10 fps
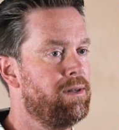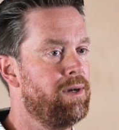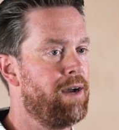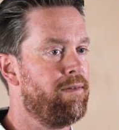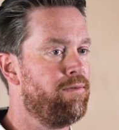you
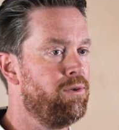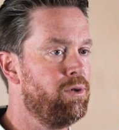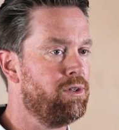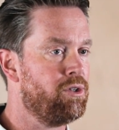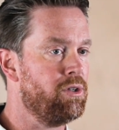have a few
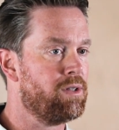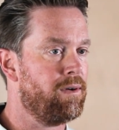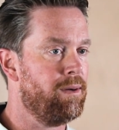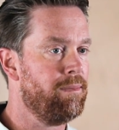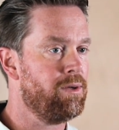to choose
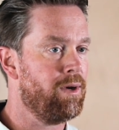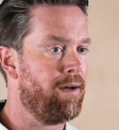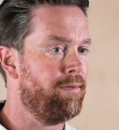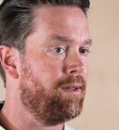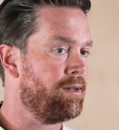from. You
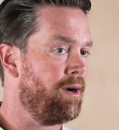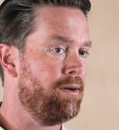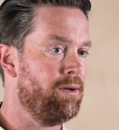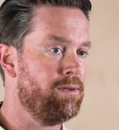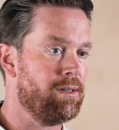have the
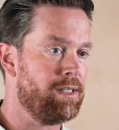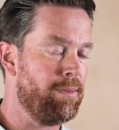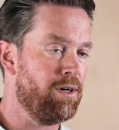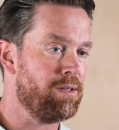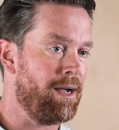condos in
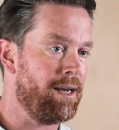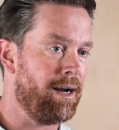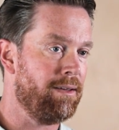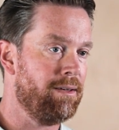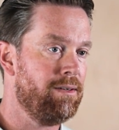Seabridge Main
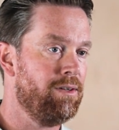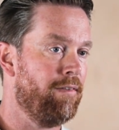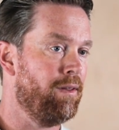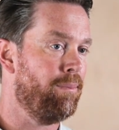Island, you have the